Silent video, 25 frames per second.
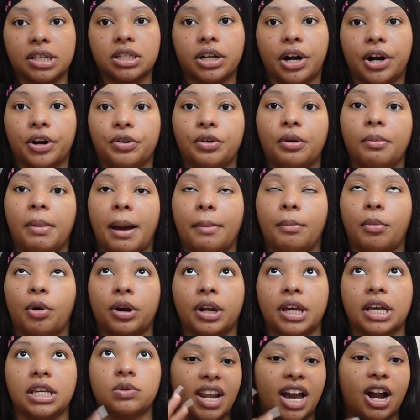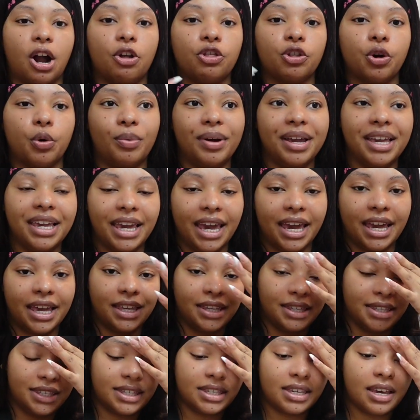to start doing my mornings. Like on the
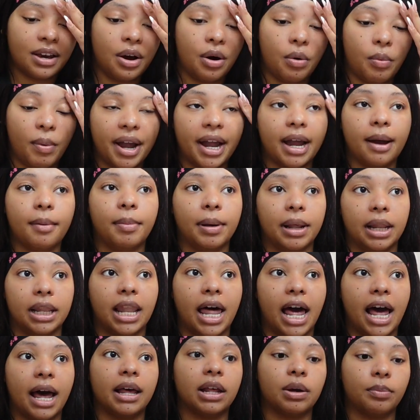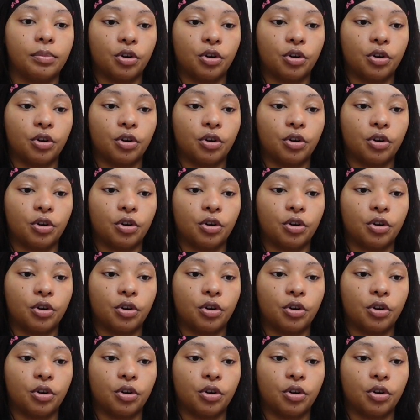weekends, wake up a lot